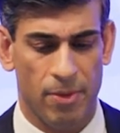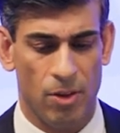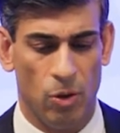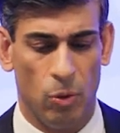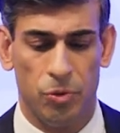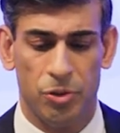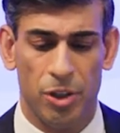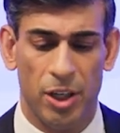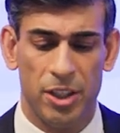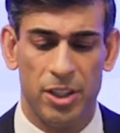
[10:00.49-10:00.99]

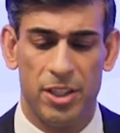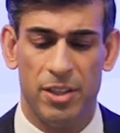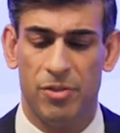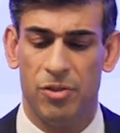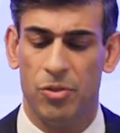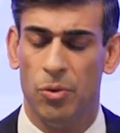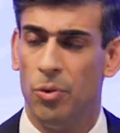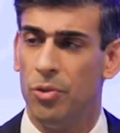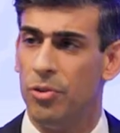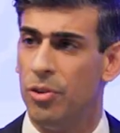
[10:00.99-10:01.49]
Alternative
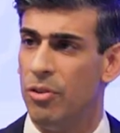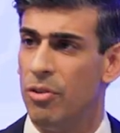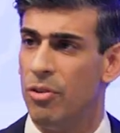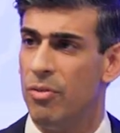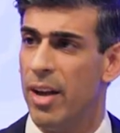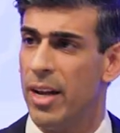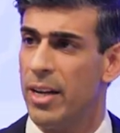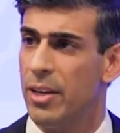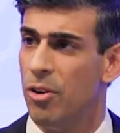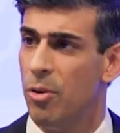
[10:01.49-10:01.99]
sources
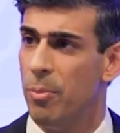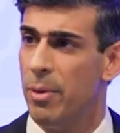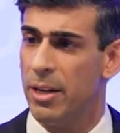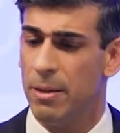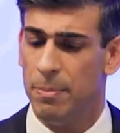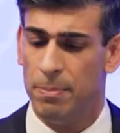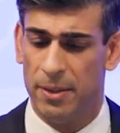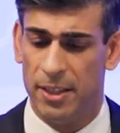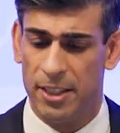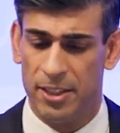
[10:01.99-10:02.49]
of
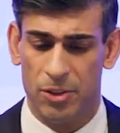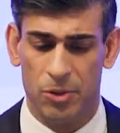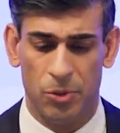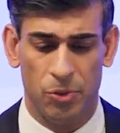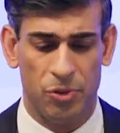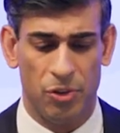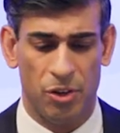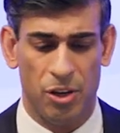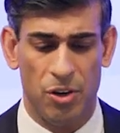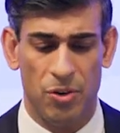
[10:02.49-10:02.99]
economic and
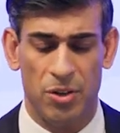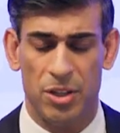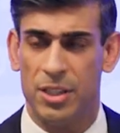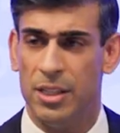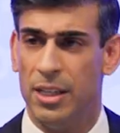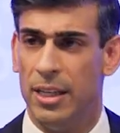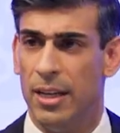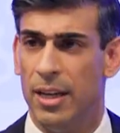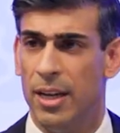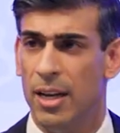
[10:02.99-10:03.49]
political
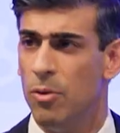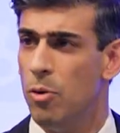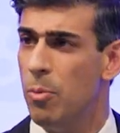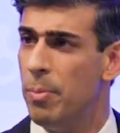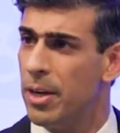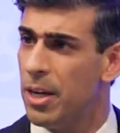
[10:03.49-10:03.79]
security will